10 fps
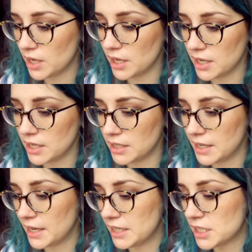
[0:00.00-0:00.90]
in
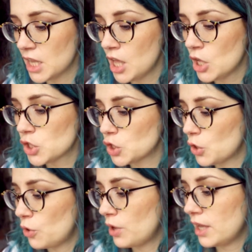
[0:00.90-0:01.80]
English.
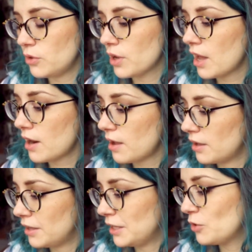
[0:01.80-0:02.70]
So
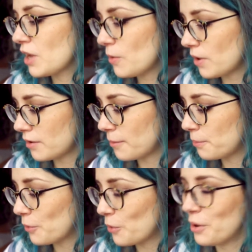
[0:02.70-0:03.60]
Edogawa
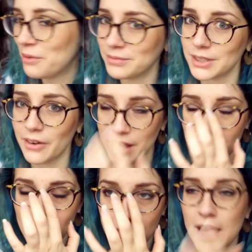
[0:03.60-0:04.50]
Ranpo, sorry,
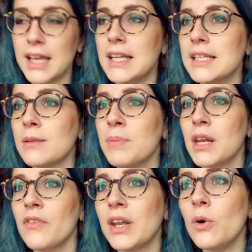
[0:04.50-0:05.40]
is a bit
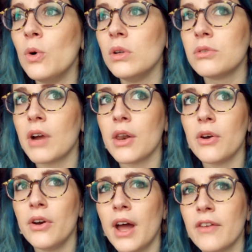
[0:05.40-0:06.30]
of an old
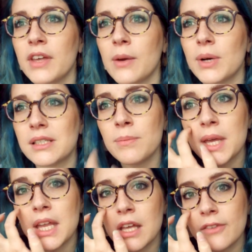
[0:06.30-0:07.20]
writer. I think it was the
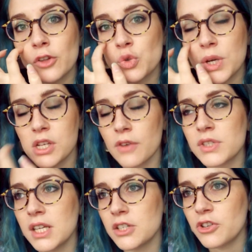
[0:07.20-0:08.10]
beginning of the 20th
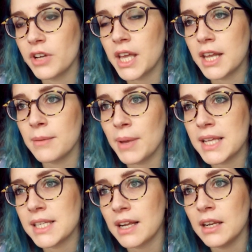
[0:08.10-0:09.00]
century, and he
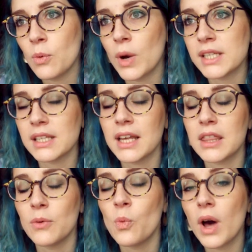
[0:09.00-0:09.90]
basically was like
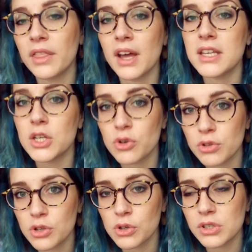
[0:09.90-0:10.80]
the one that
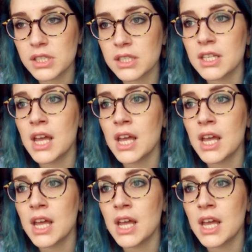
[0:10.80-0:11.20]
introduced